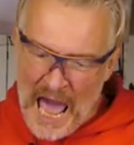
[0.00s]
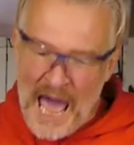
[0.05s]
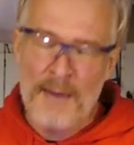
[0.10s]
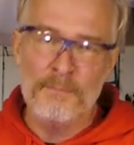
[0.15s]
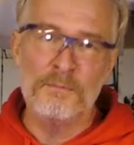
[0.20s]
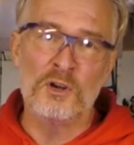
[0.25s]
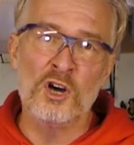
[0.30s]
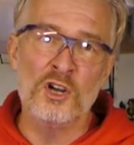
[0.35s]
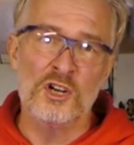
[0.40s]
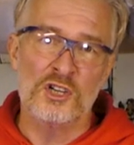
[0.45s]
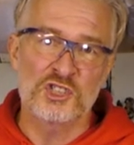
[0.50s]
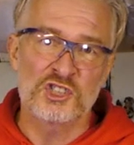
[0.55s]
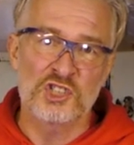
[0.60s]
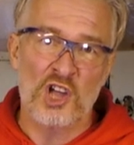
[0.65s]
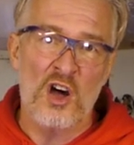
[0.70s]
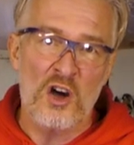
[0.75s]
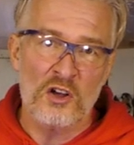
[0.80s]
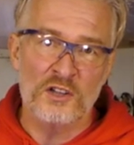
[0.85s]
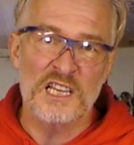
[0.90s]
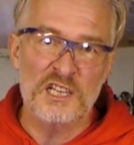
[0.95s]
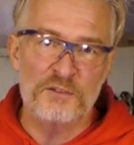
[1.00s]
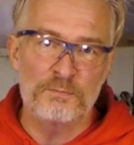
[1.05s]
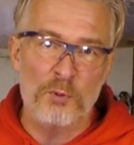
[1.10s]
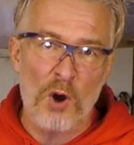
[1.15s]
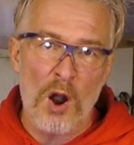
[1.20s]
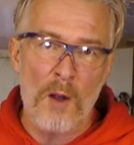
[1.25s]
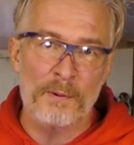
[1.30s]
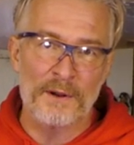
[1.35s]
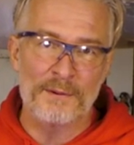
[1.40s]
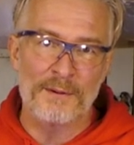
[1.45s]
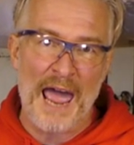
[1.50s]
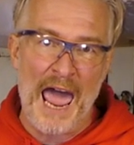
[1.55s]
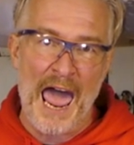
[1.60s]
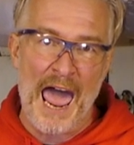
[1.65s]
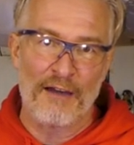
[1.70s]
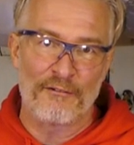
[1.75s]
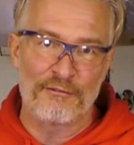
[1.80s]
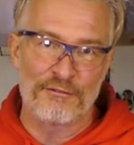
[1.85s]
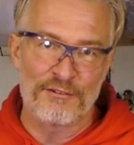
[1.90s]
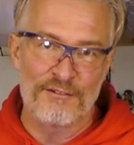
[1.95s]
I'm gonna saw this prop in
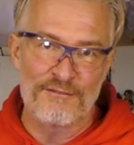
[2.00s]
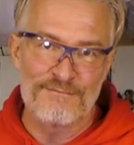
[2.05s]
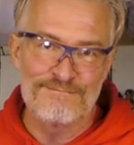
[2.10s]
half.